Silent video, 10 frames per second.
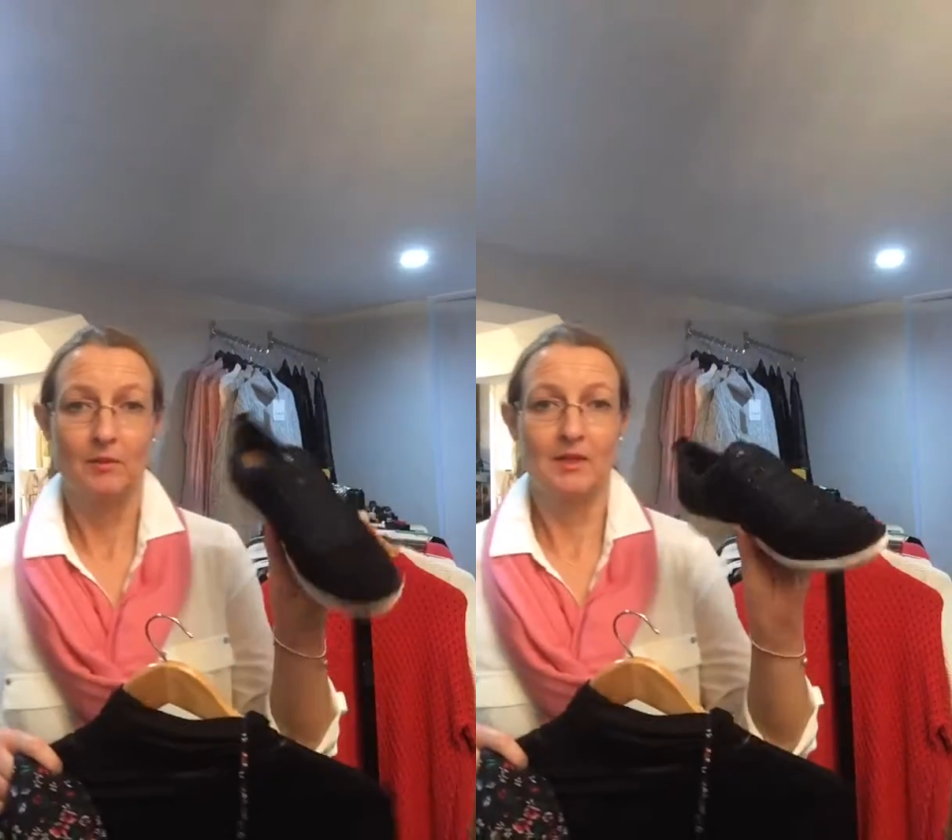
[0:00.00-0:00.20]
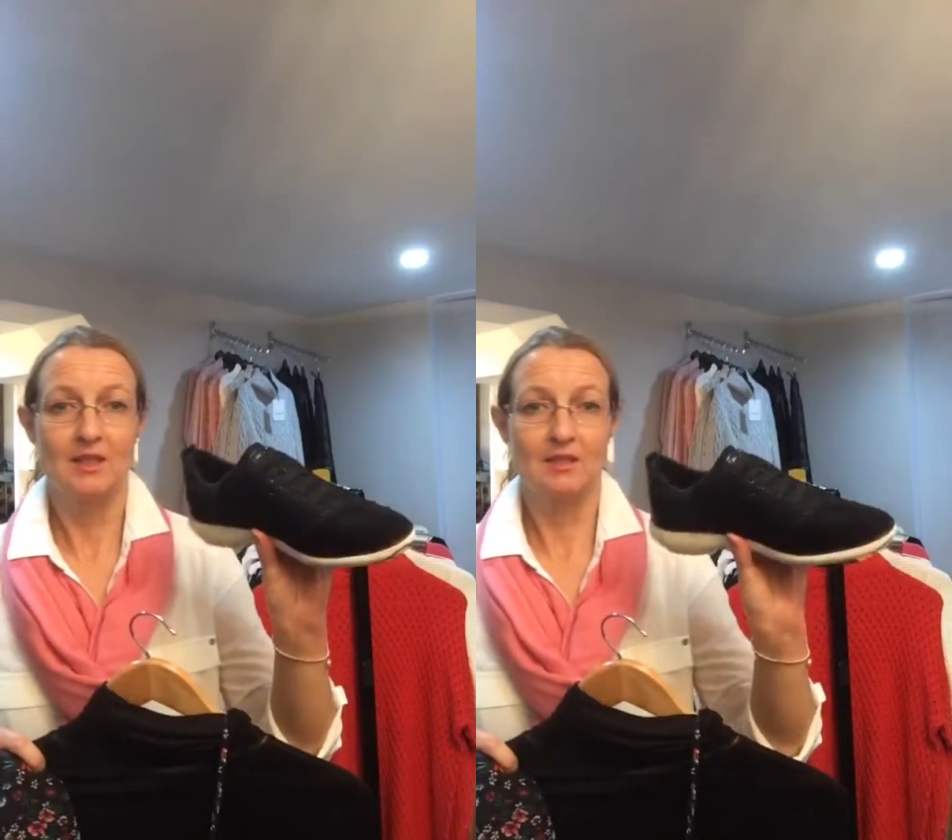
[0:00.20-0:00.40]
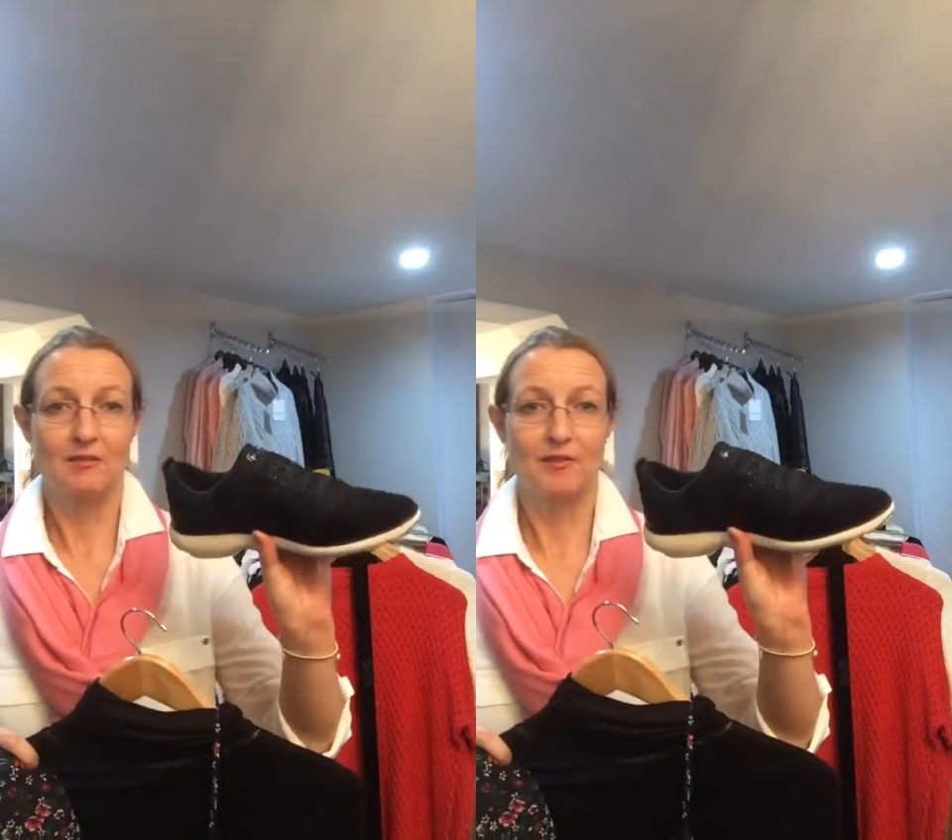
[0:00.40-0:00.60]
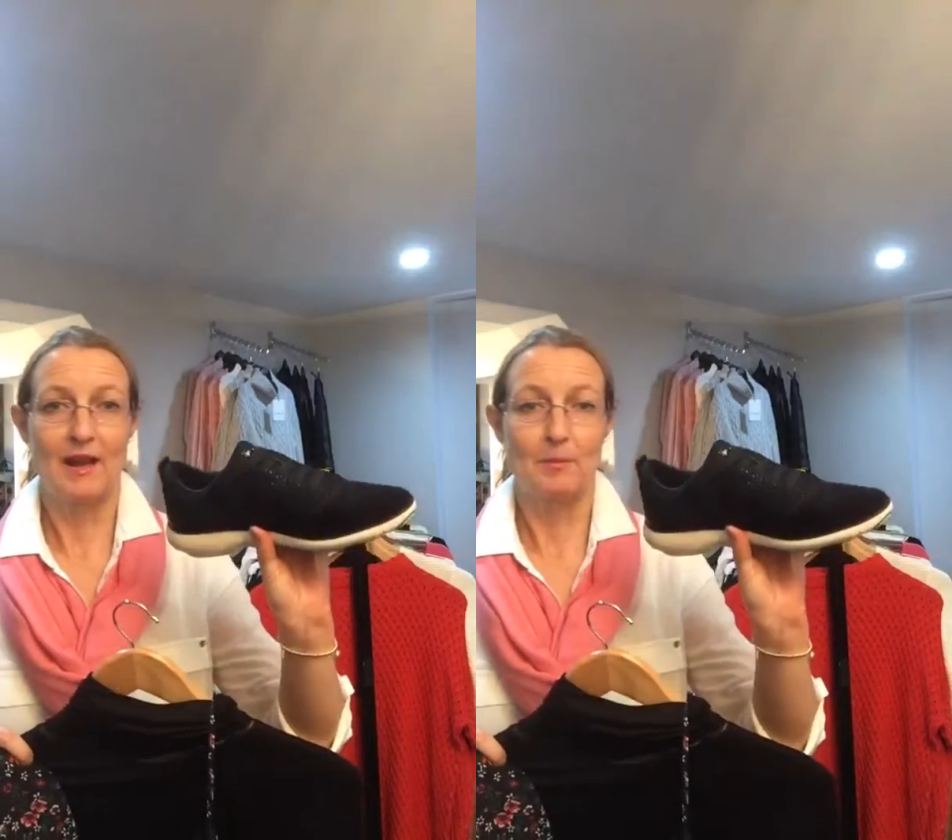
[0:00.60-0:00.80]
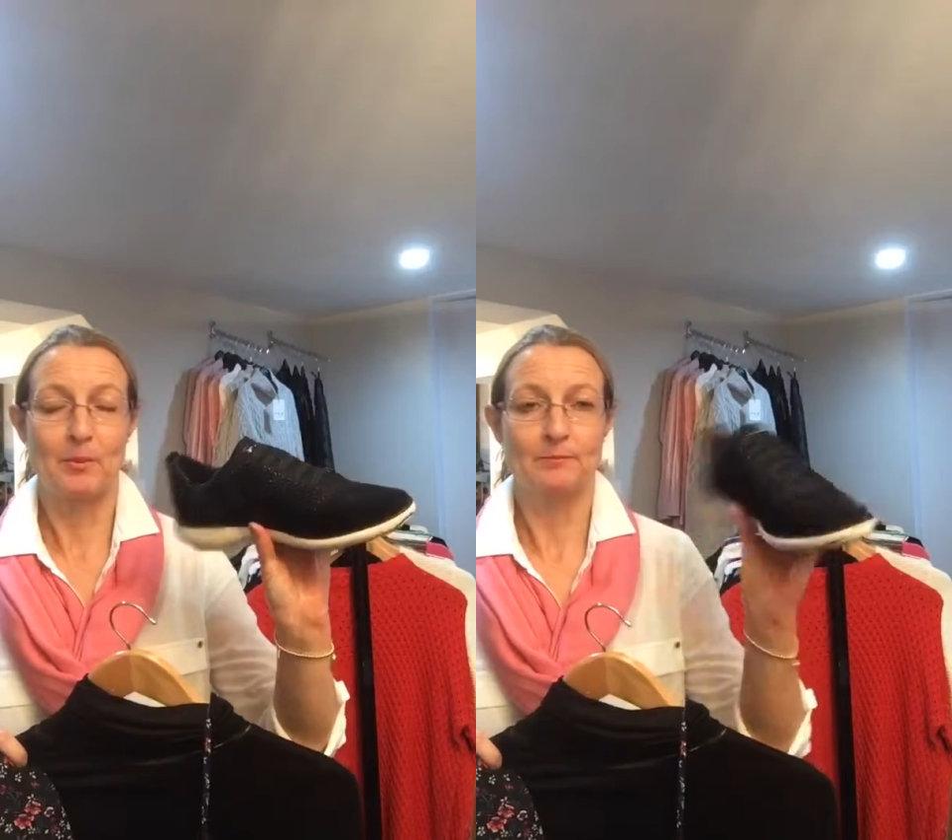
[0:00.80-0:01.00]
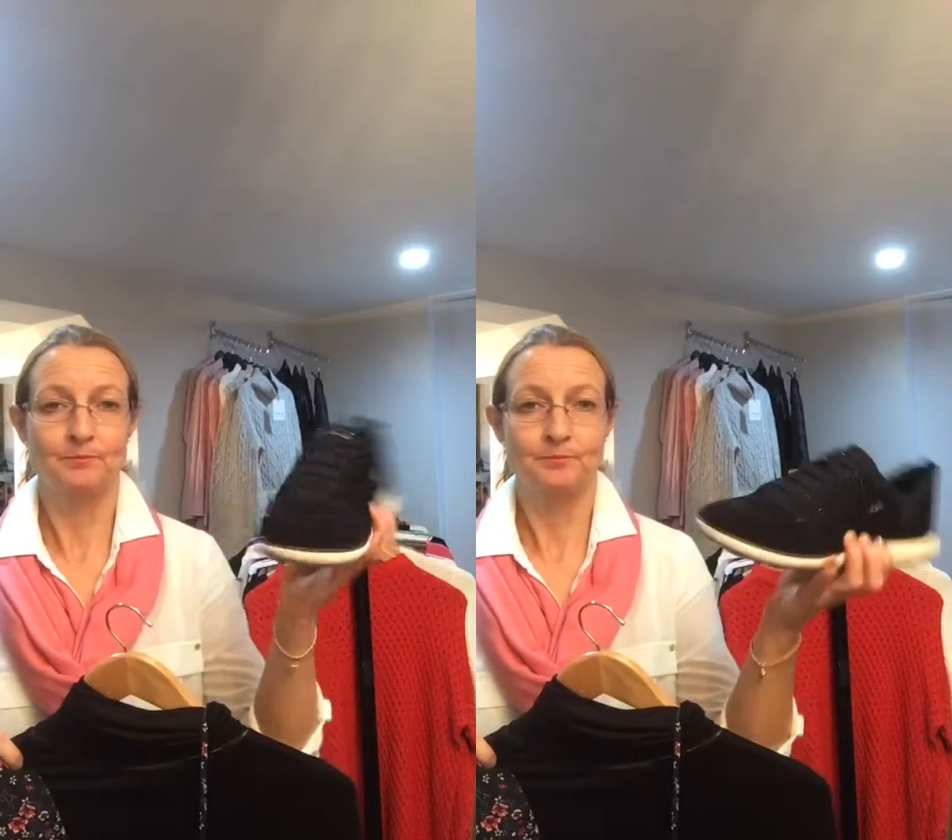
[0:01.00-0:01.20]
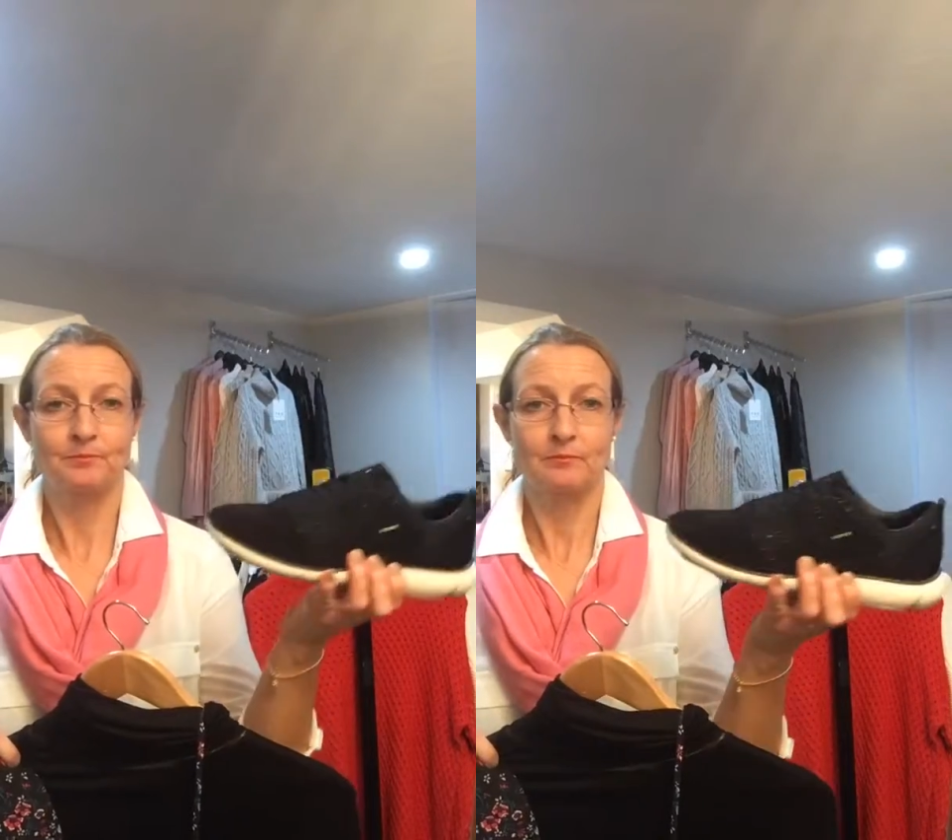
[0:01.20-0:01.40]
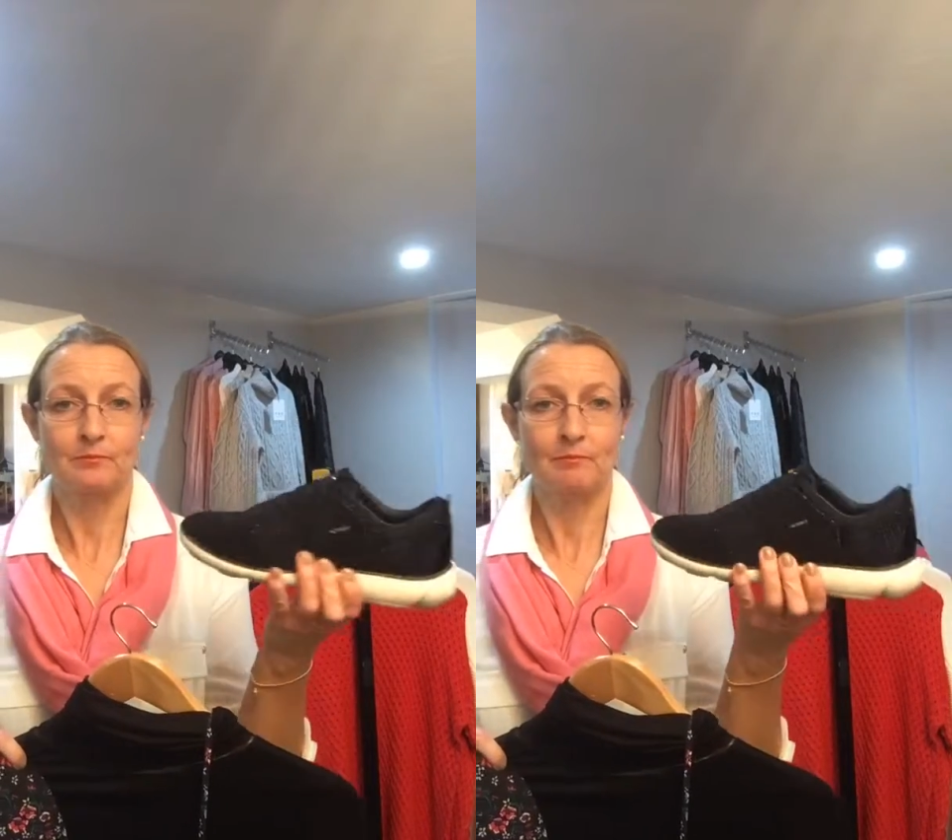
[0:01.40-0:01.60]
these fab
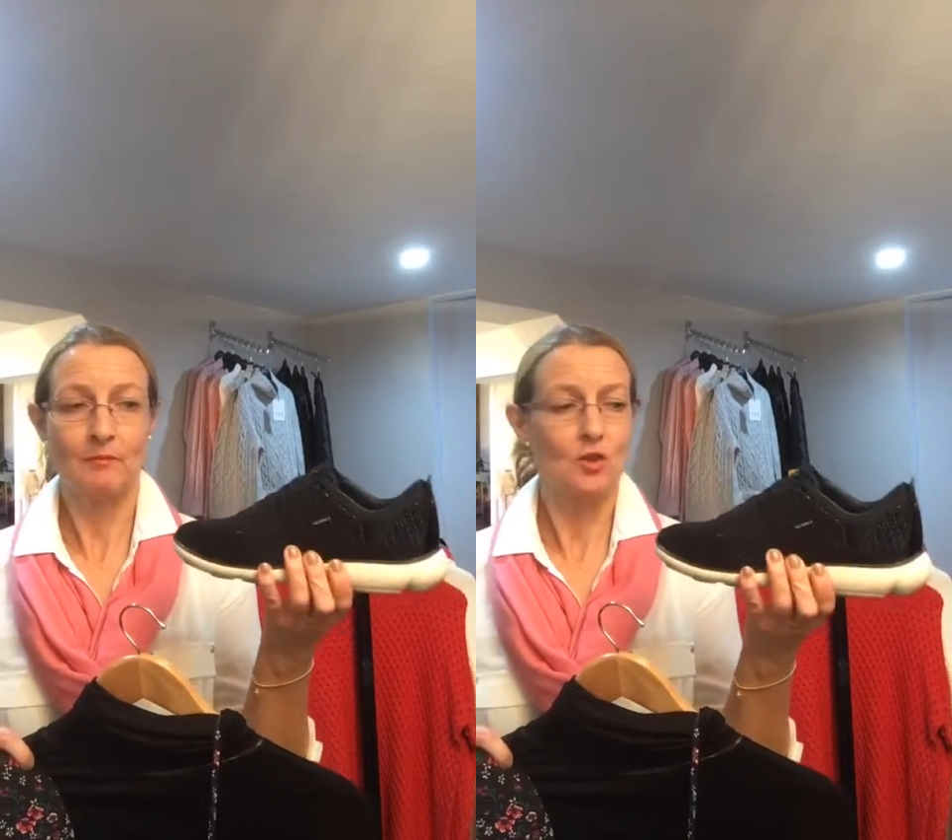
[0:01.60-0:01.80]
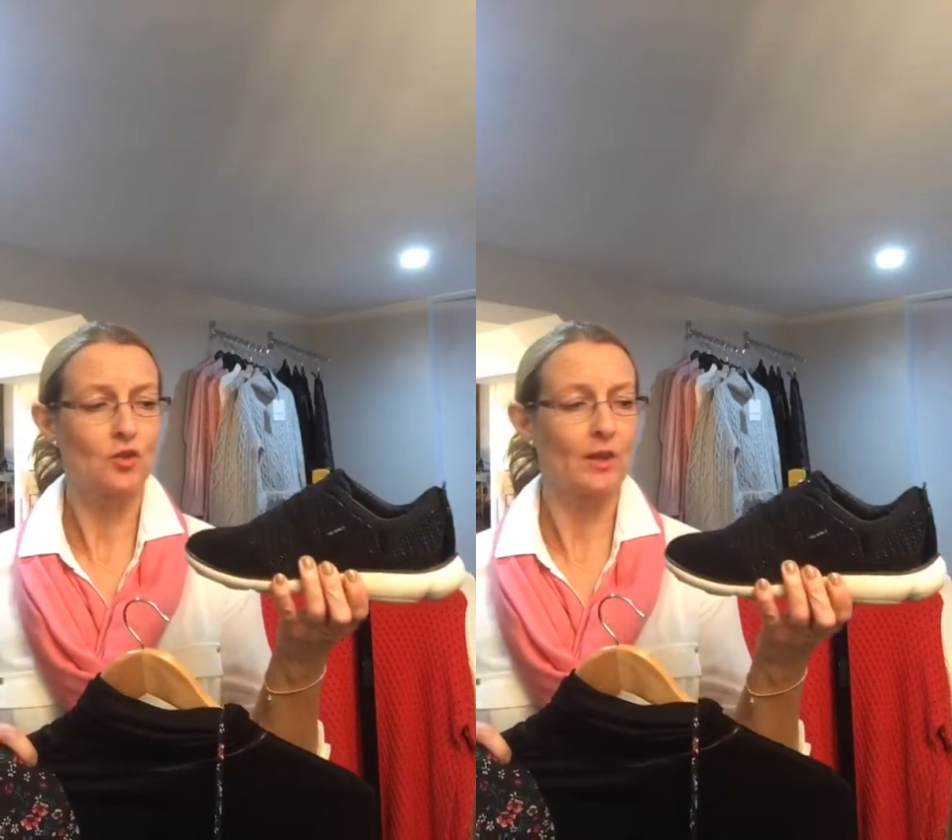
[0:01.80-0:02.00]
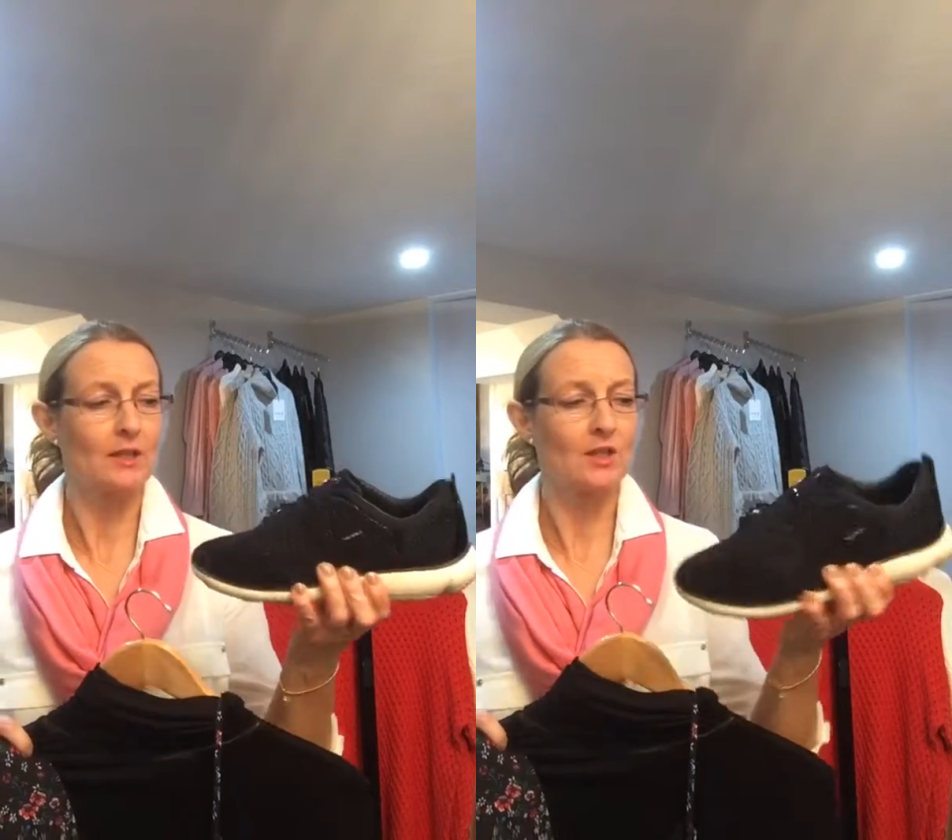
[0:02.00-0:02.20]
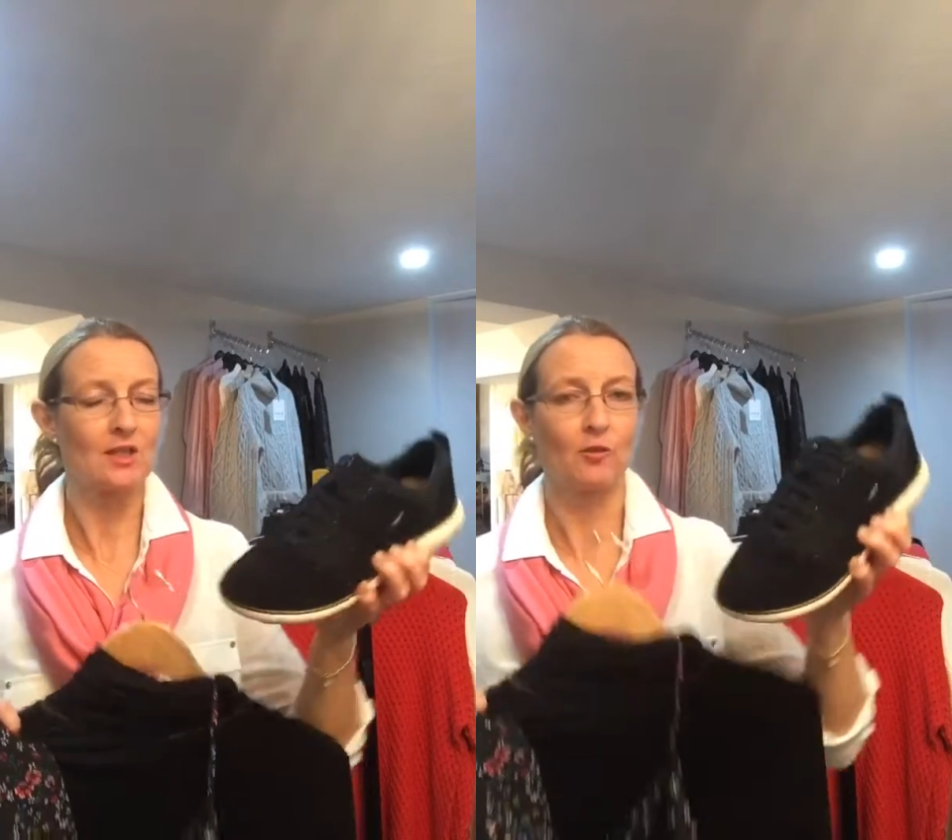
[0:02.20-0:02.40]
trainers,